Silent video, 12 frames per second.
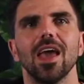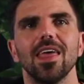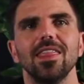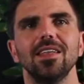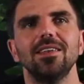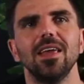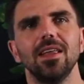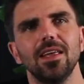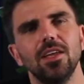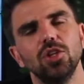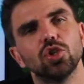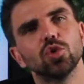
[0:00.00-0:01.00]
And then
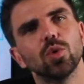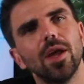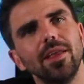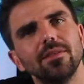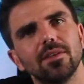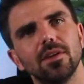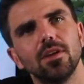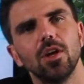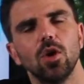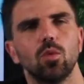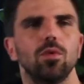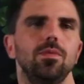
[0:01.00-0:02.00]
data in transit
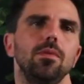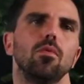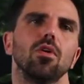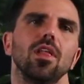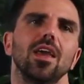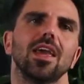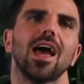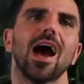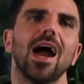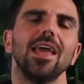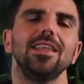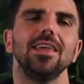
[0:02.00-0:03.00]
would be more like an
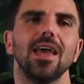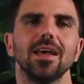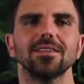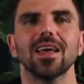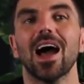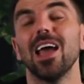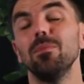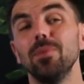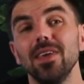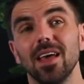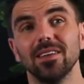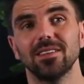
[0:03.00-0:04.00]
IDS,
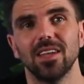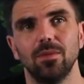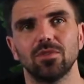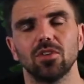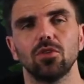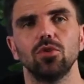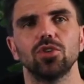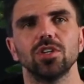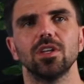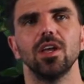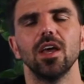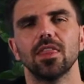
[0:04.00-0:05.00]
IPS type
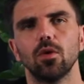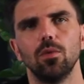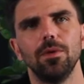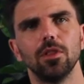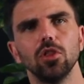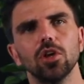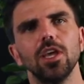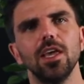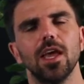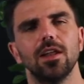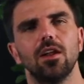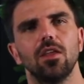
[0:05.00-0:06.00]
solution that would be
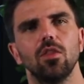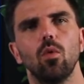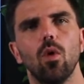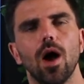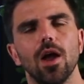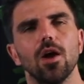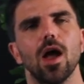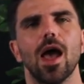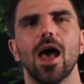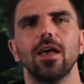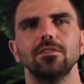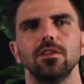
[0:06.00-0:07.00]
looking at it on the wire
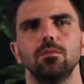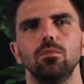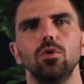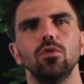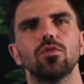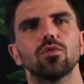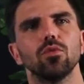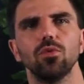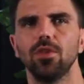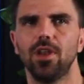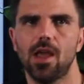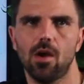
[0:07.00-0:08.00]
as it moves through
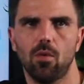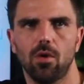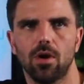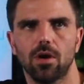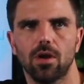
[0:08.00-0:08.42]
the network.